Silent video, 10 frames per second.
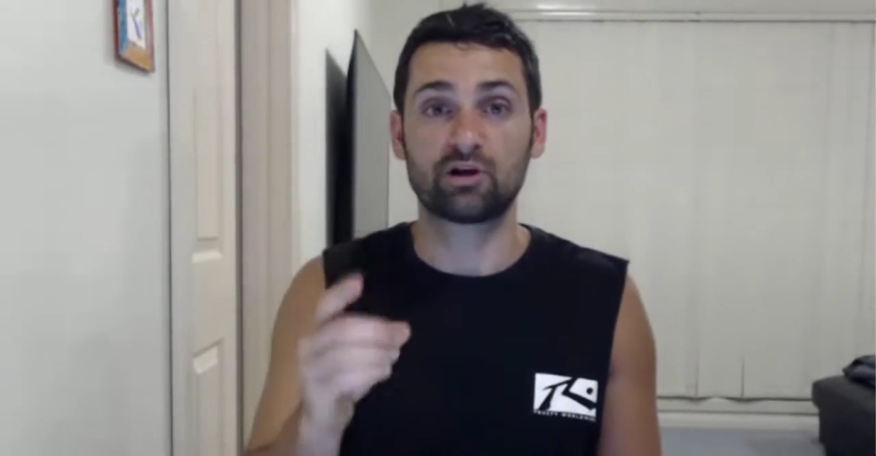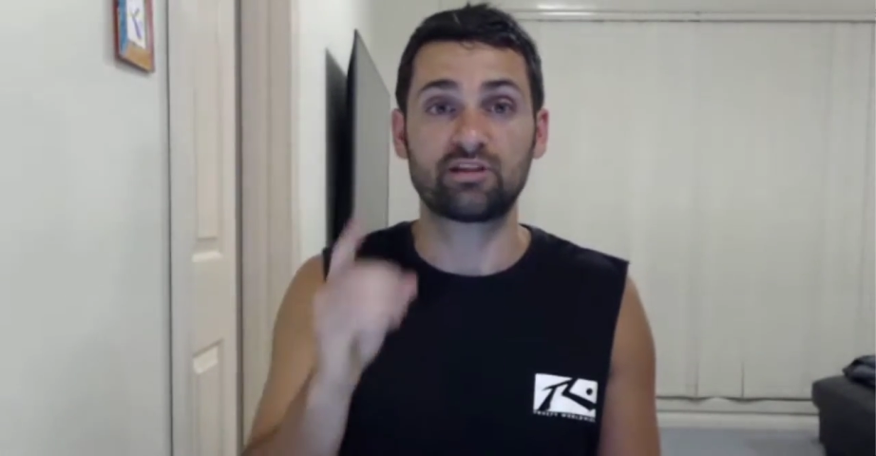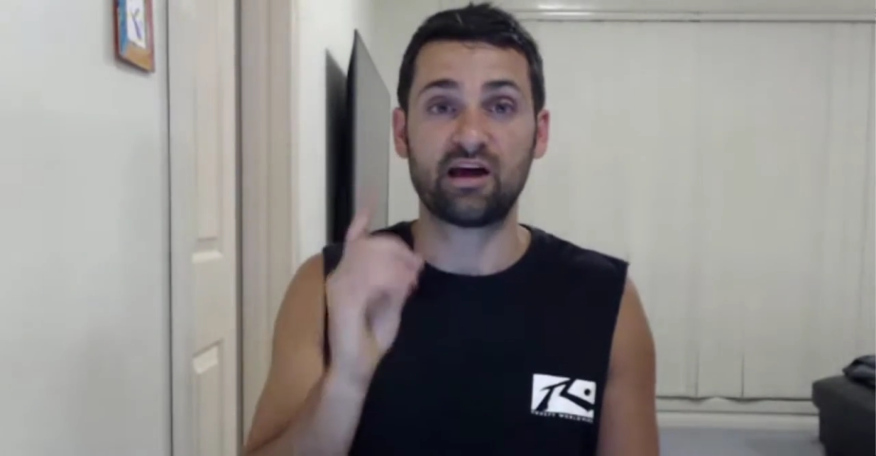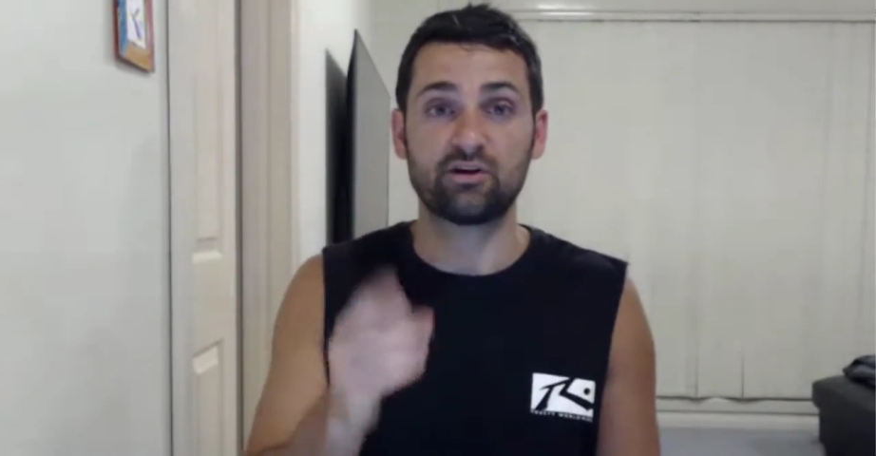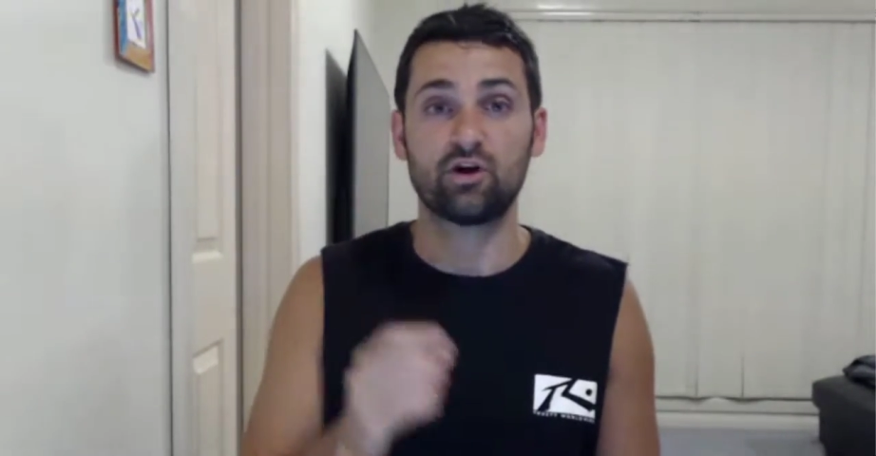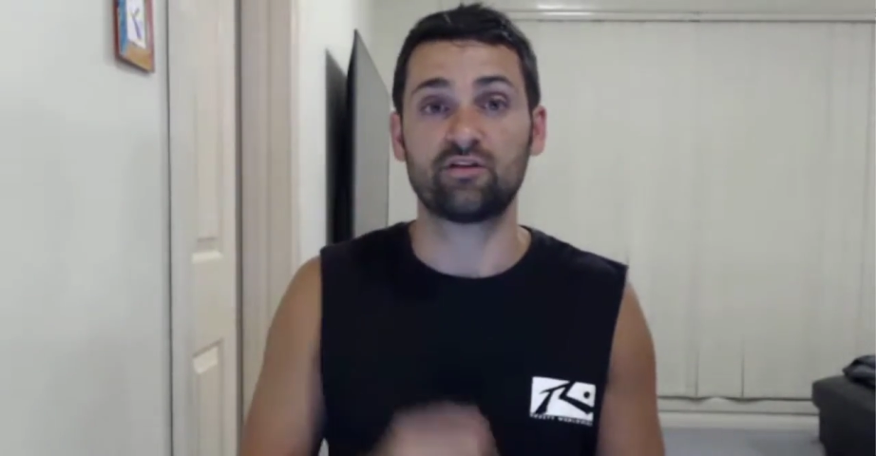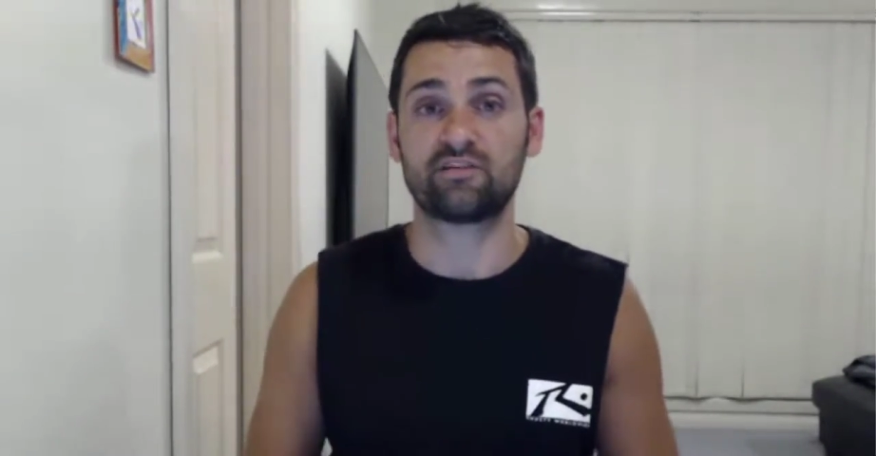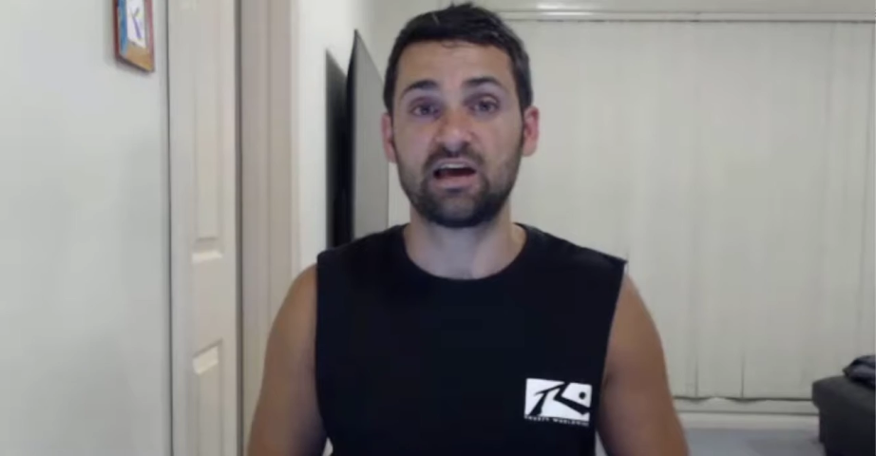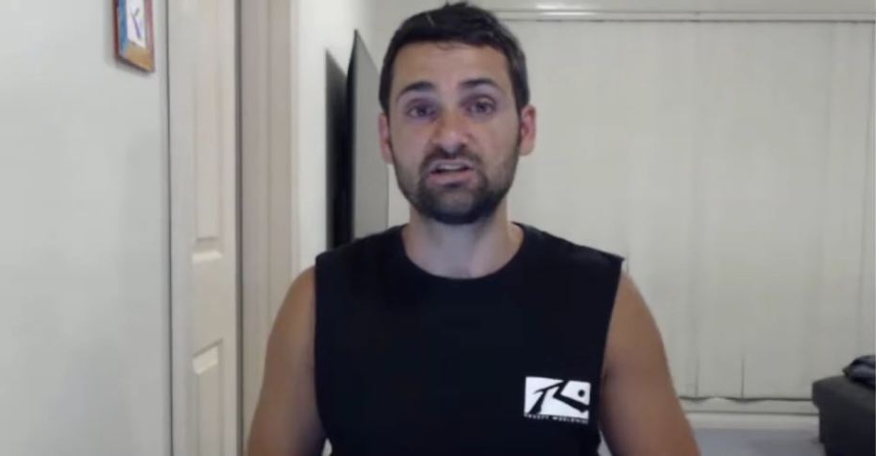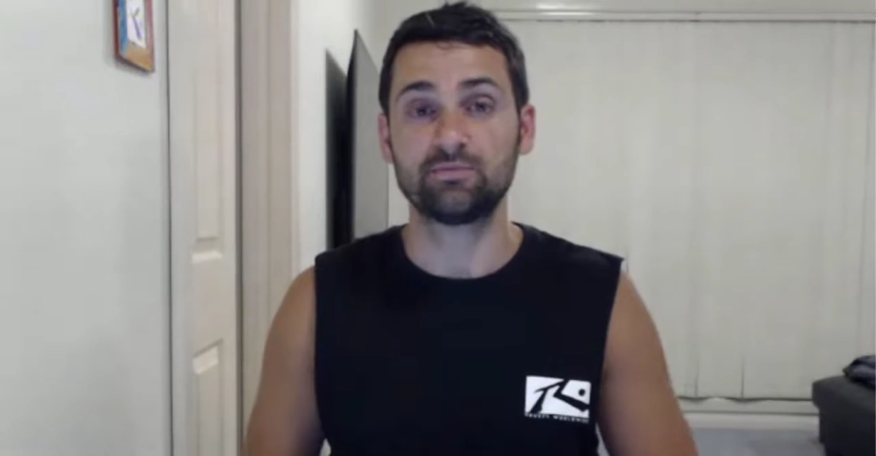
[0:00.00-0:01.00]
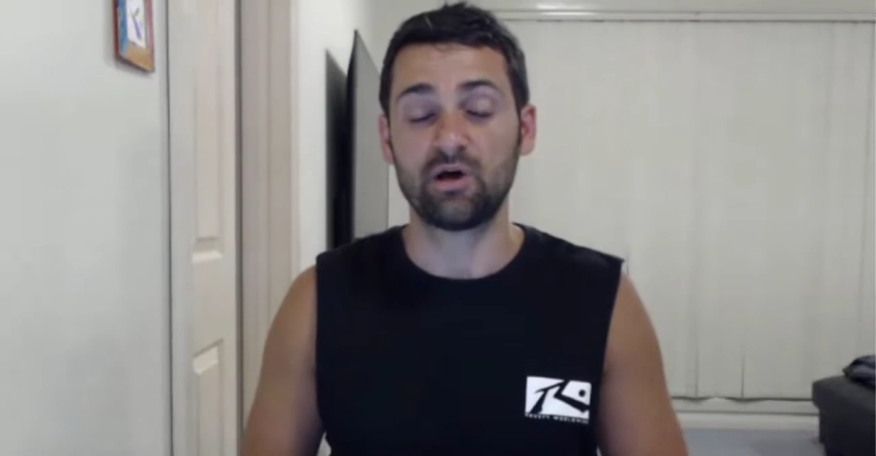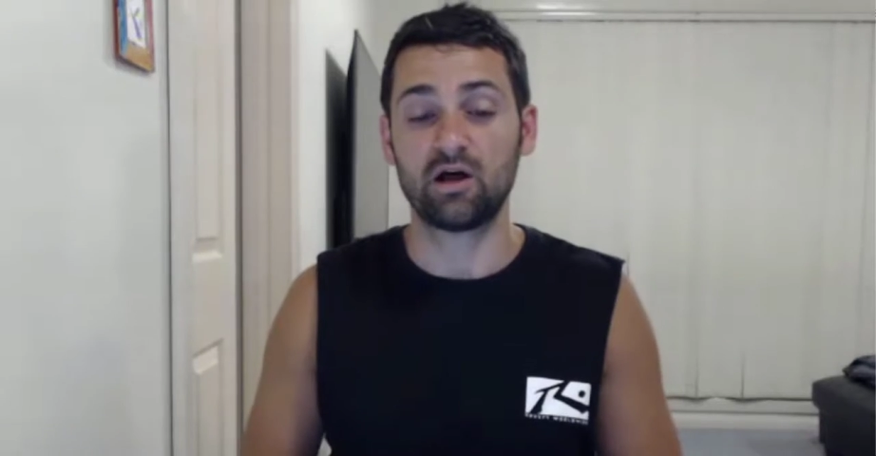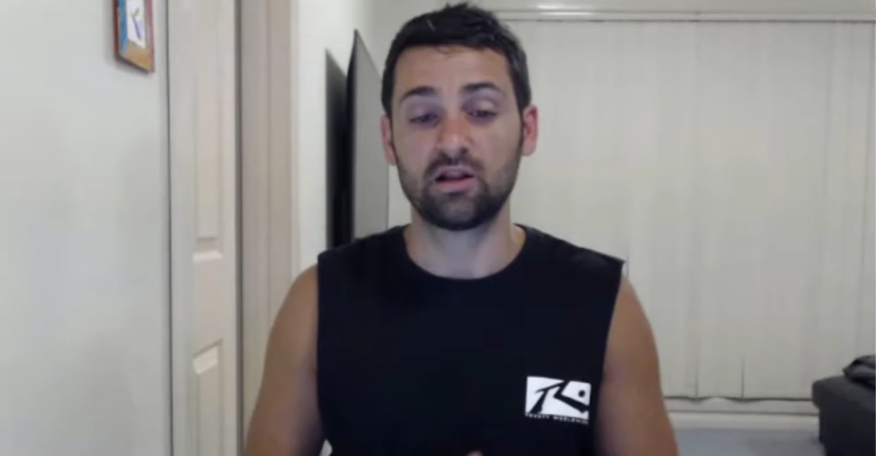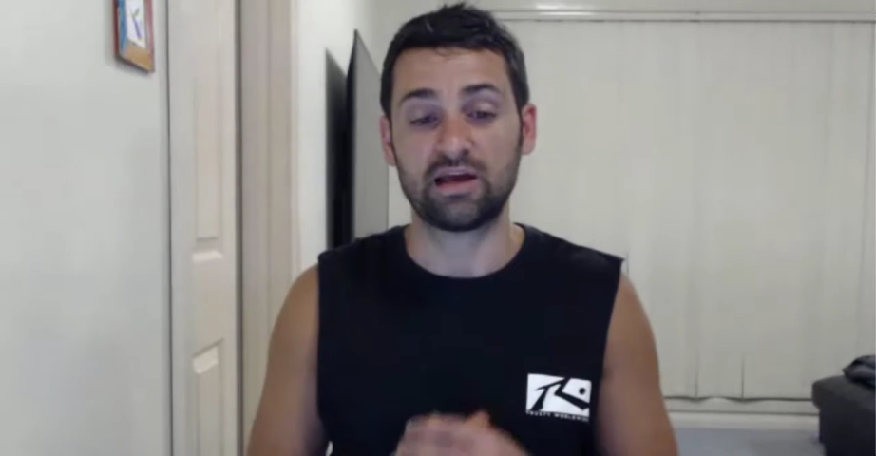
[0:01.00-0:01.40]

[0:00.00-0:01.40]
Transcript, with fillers: ring that notification bell,